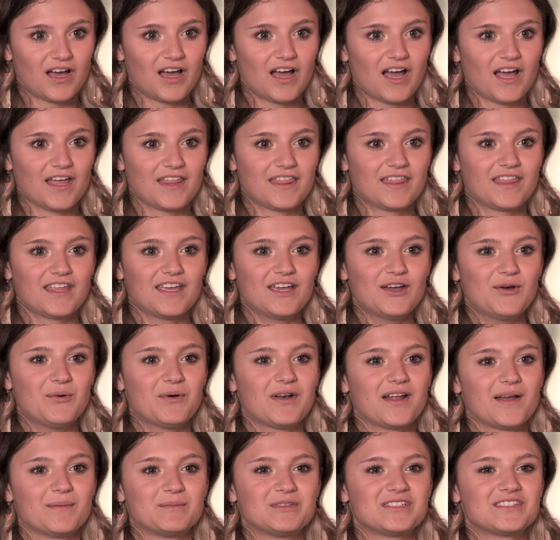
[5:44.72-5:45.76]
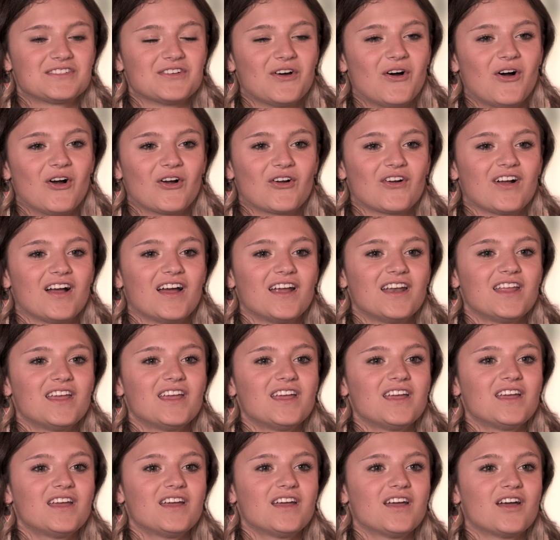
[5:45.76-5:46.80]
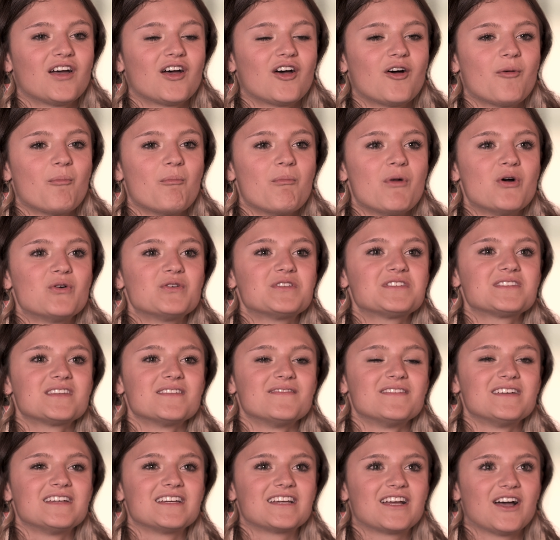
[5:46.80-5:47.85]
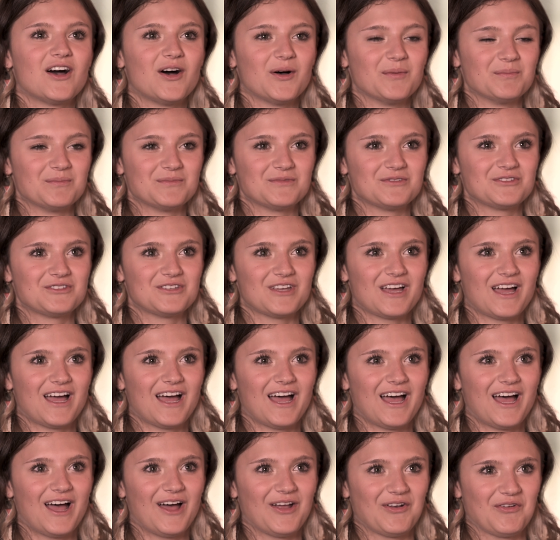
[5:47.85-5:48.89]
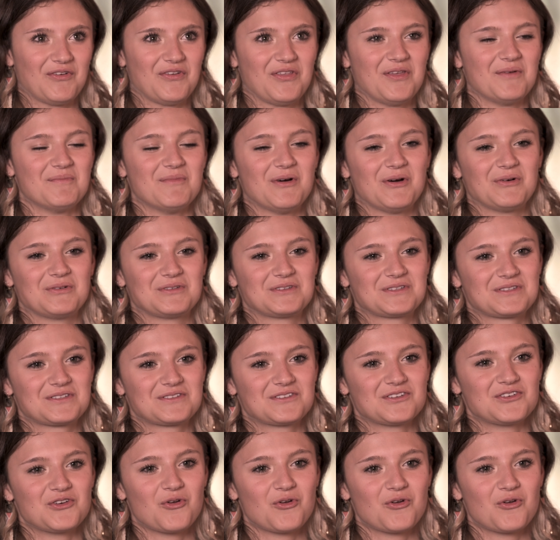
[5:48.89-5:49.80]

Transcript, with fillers: I think when I'm songwriting, most of it comes out of the most